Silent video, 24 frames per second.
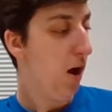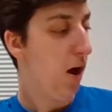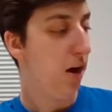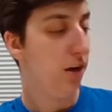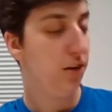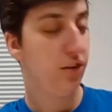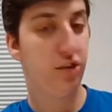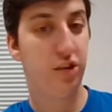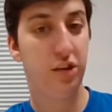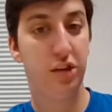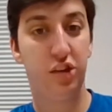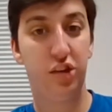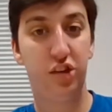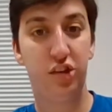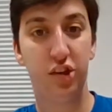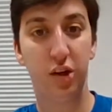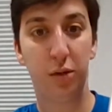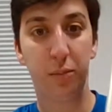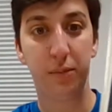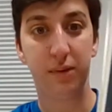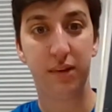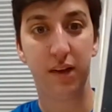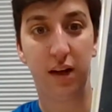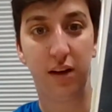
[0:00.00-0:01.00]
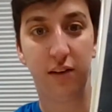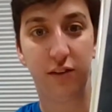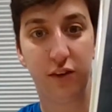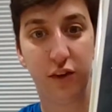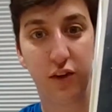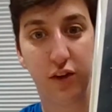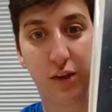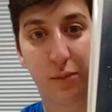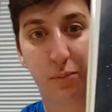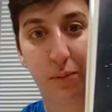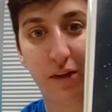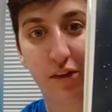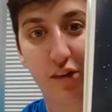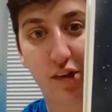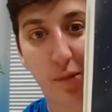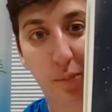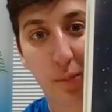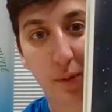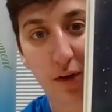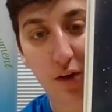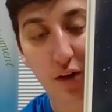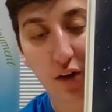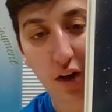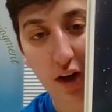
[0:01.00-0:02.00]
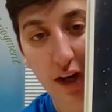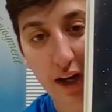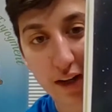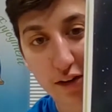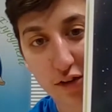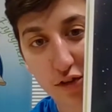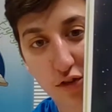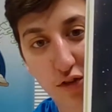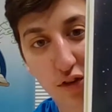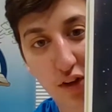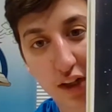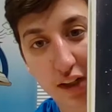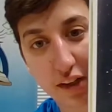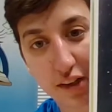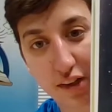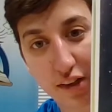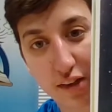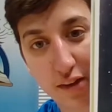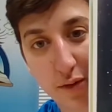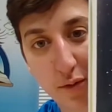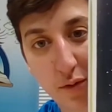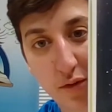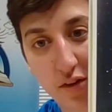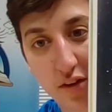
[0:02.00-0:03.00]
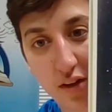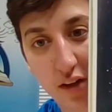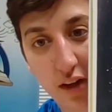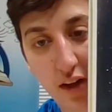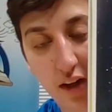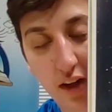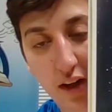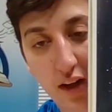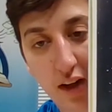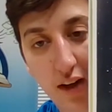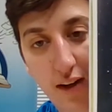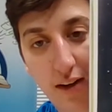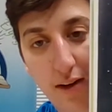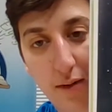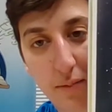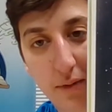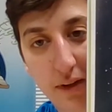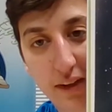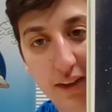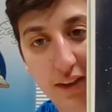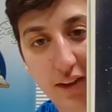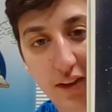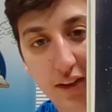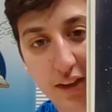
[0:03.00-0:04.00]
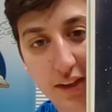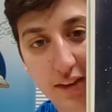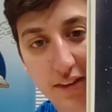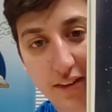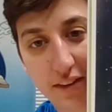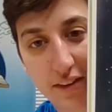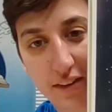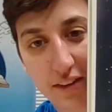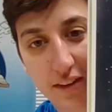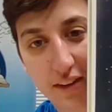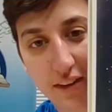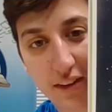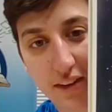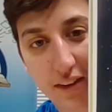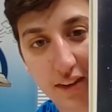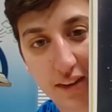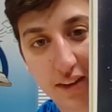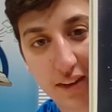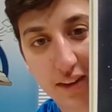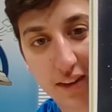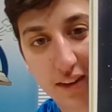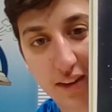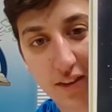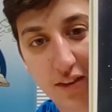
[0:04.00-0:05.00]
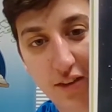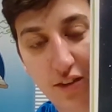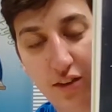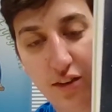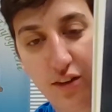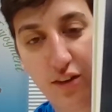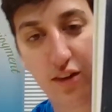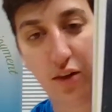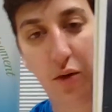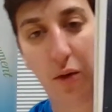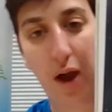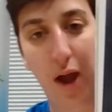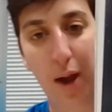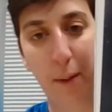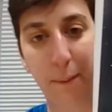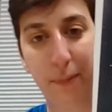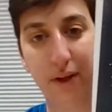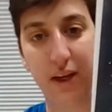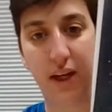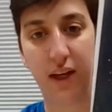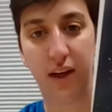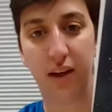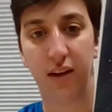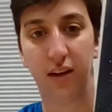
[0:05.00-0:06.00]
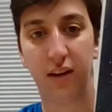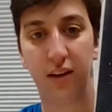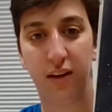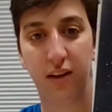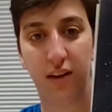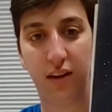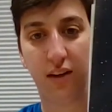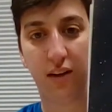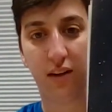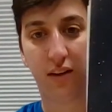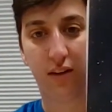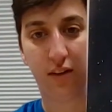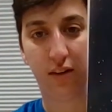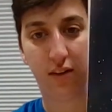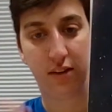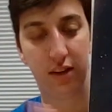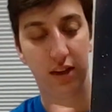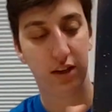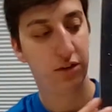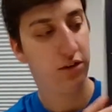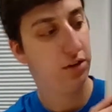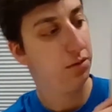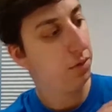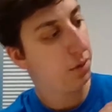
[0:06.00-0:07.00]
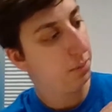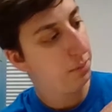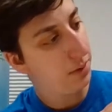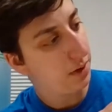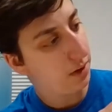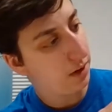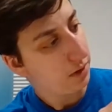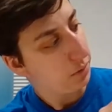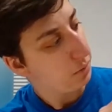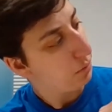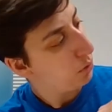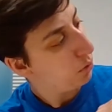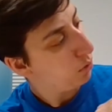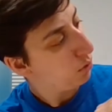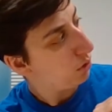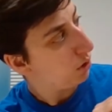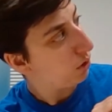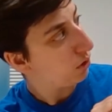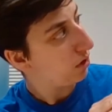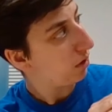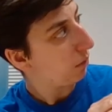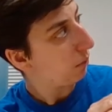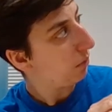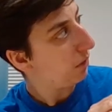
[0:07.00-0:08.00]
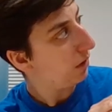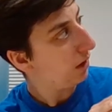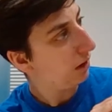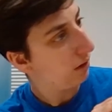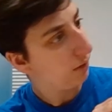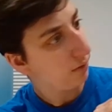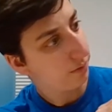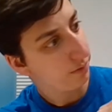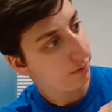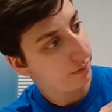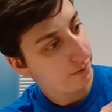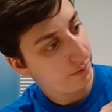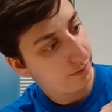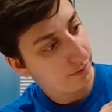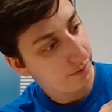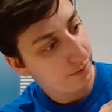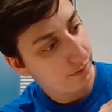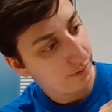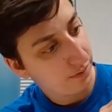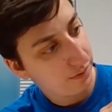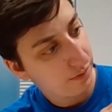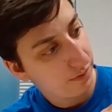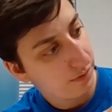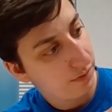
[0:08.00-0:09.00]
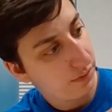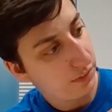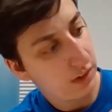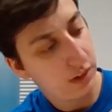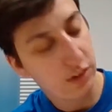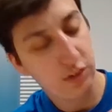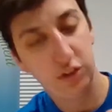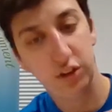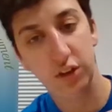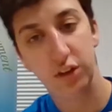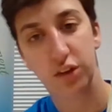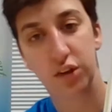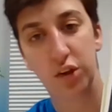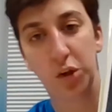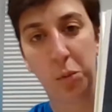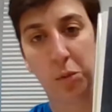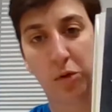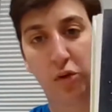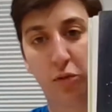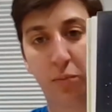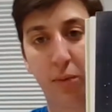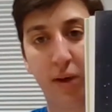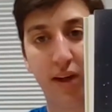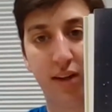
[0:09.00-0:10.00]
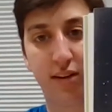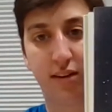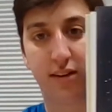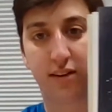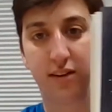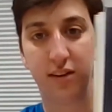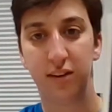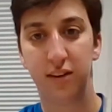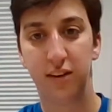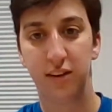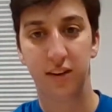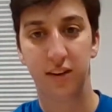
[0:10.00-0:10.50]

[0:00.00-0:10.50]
She jumps out of her spaceship in her astronaut suit. Oh my goodness. She's so happy. Looks like she might be on the moon or something. She has so much space.